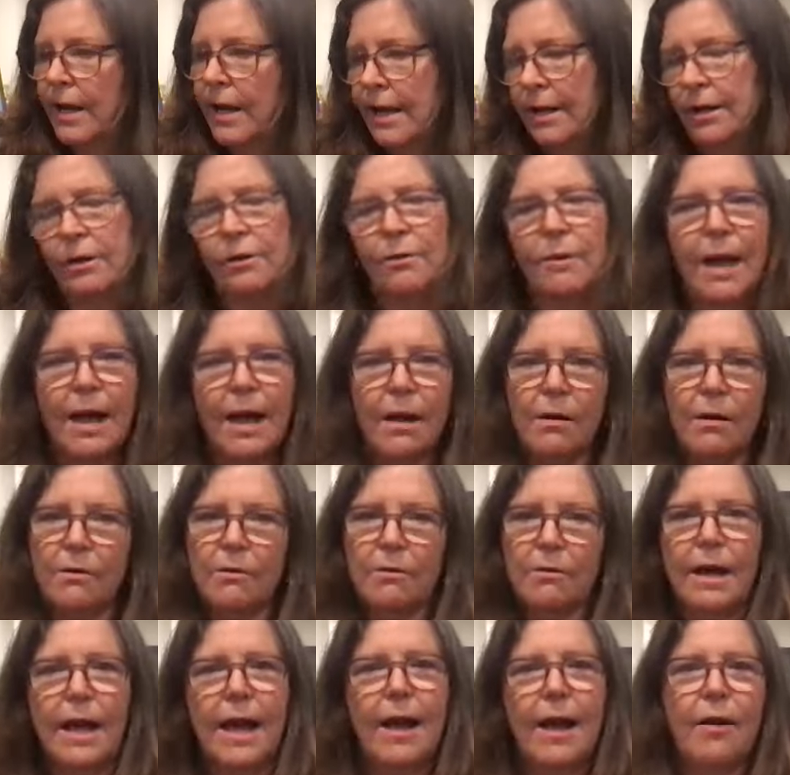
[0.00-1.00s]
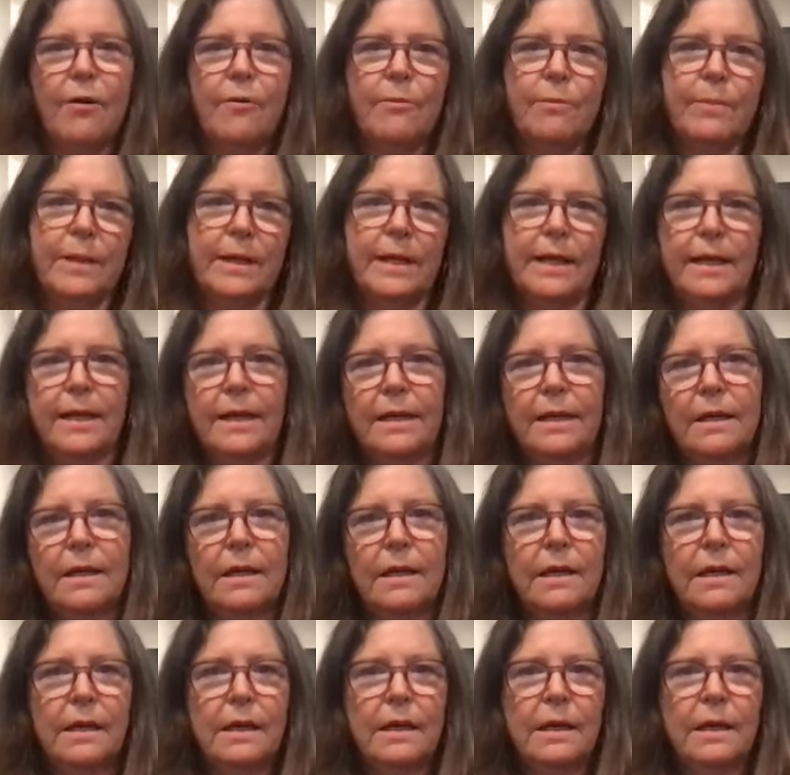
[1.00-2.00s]
I knew how many
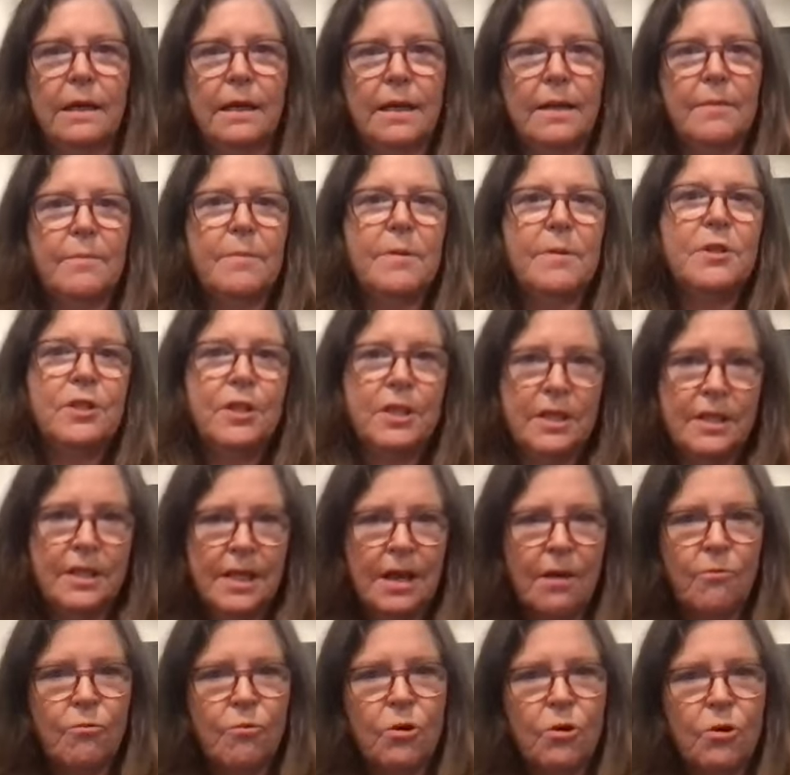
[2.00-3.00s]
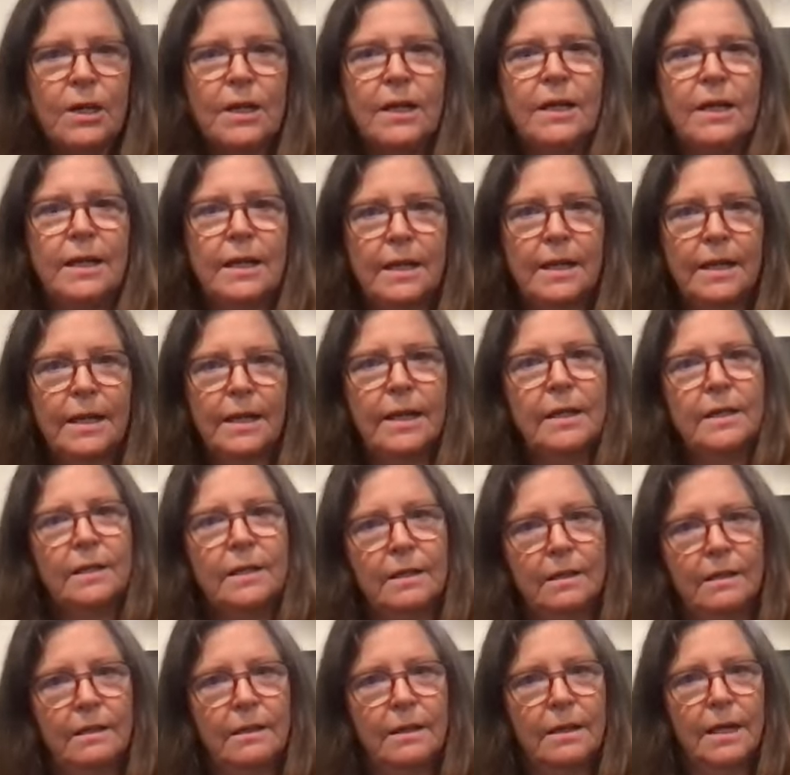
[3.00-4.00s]
images I wanted in it.
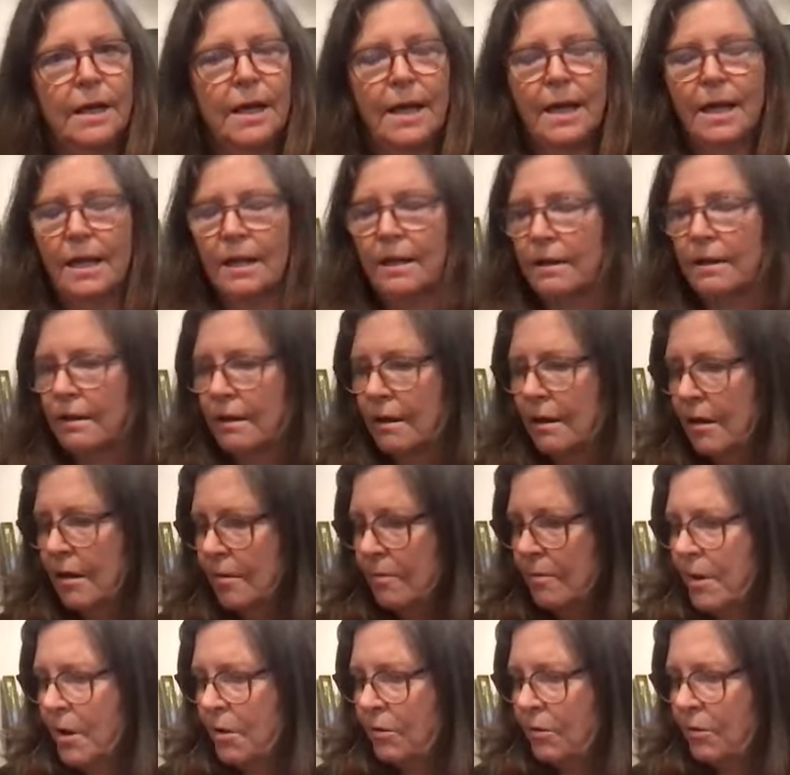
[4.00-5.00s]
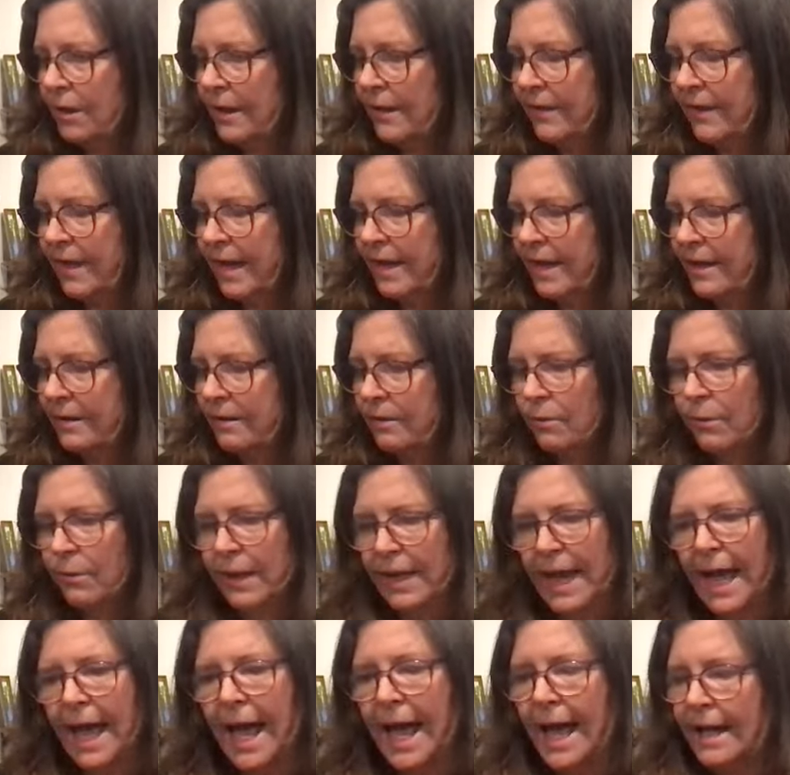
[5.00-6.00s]
And only thing
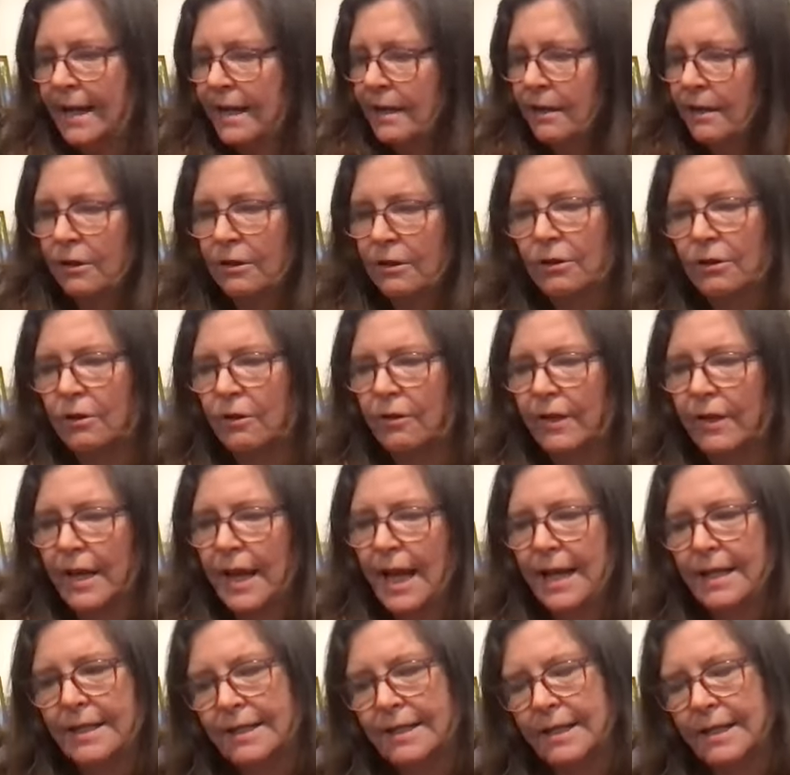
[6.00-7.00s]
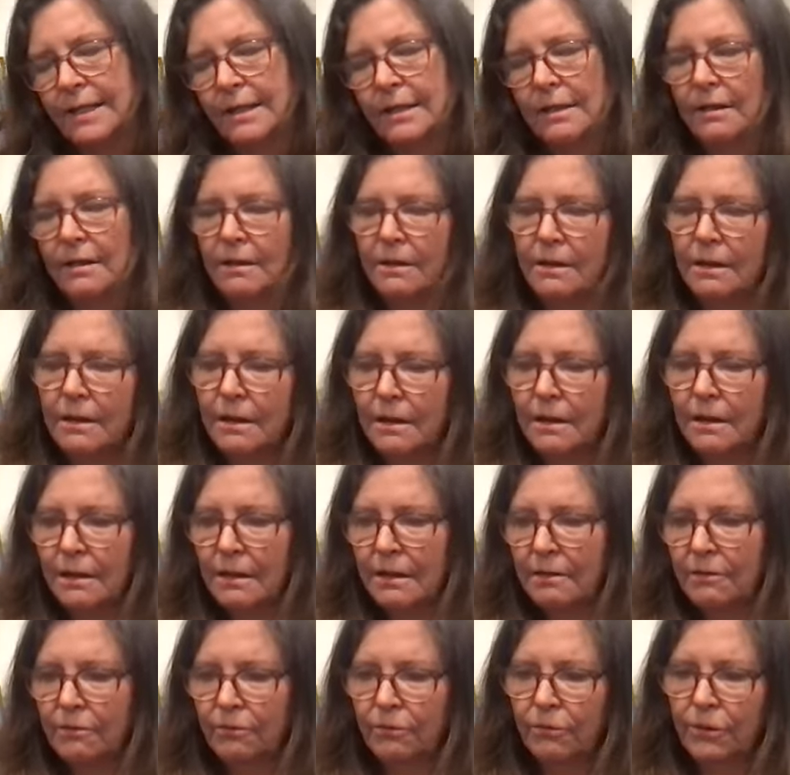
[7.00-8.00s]
we added a little that I didn't
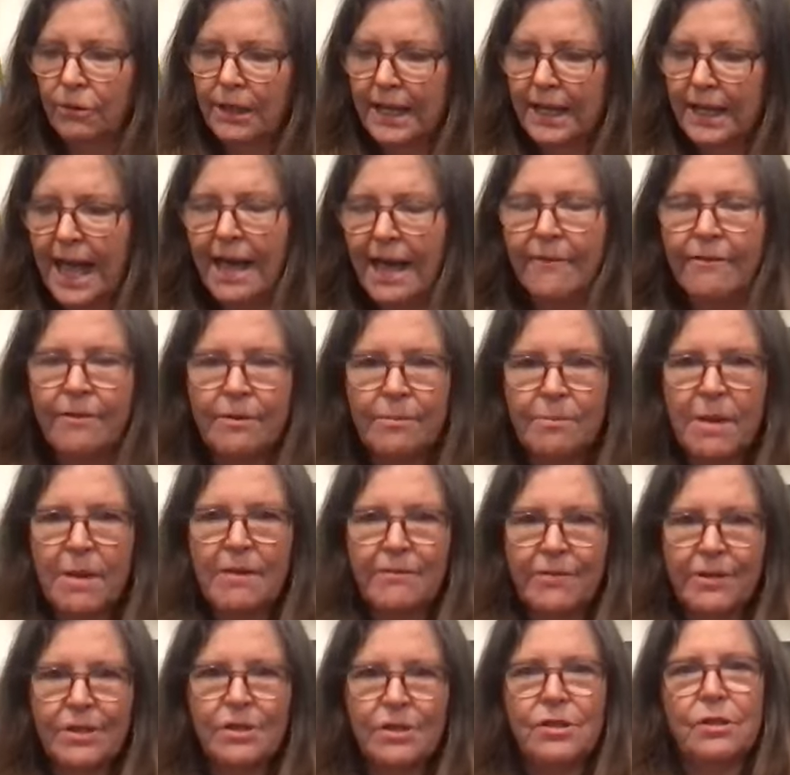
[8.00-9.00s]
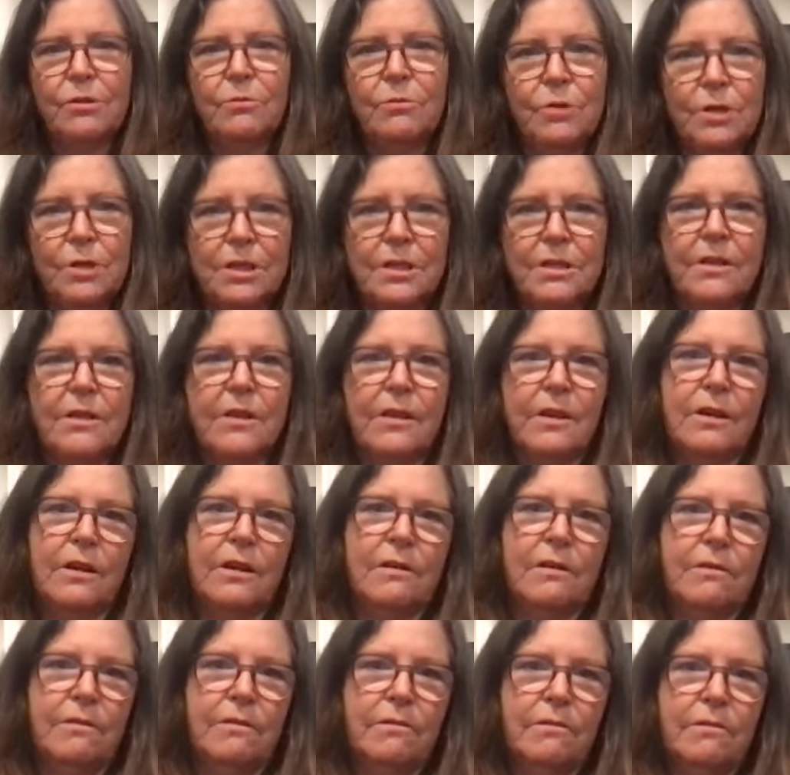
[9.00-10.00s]
really have in my vision was the